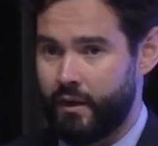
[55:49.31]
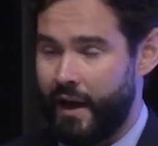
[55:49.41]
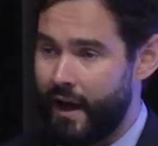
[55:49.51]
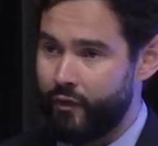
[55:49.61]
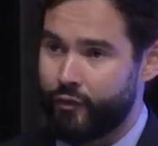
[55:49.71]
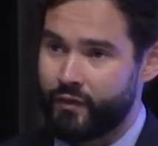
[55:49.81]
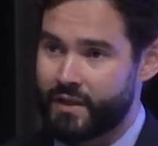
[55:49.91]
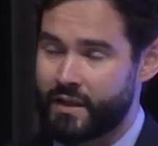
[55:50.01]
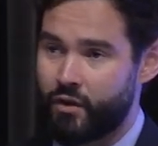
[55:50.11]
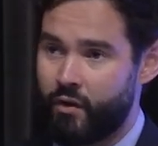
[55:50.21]
Half
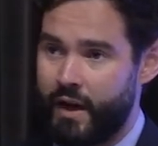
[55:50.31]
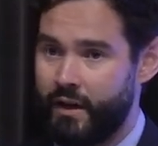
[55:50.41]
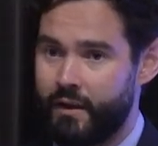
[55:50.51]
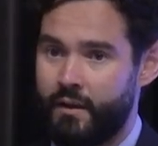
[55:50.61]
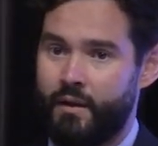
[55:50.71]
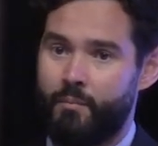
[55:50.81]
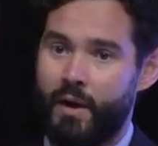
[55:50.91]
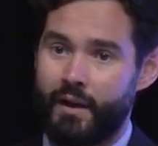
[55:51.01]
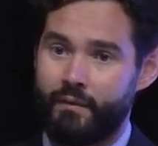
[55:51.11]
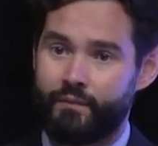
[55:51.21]
isn't great,
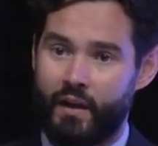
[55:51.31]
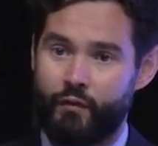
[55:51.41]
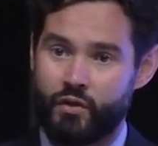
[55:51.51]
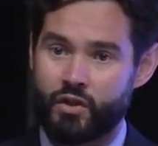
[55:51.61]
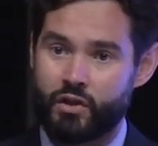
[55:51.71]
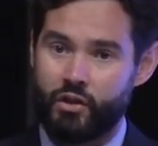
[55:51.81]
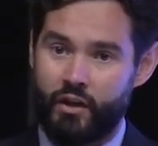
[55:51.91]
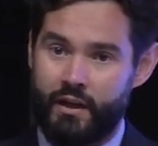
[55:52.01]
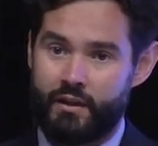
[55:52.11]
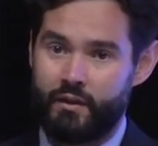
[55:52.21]
but if you just
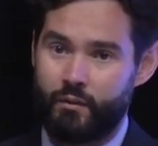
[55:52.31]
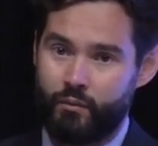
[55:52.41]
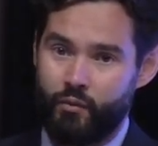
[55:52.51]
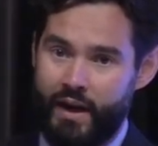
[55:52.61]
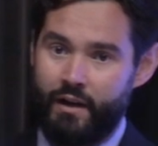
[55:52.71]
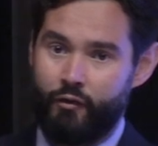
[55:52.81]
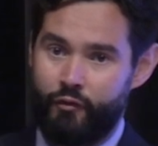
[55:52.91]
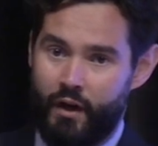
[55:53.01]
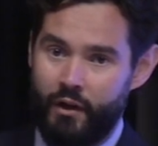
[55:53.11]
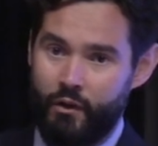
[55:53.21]
look at the rate of
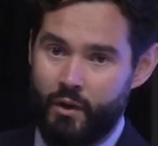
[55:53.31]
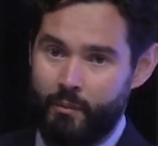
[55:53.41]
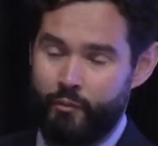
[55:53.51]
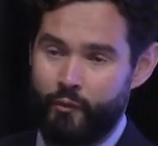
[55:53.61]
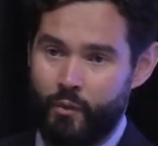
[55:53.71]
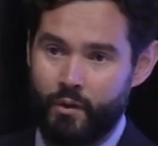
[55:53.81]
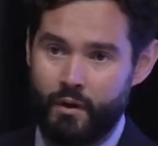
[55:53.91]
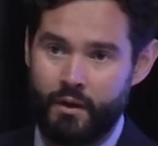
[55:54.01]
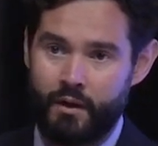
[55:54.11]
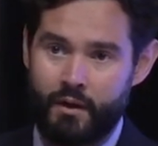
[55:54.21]
follow up
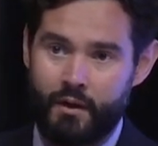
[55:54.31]
for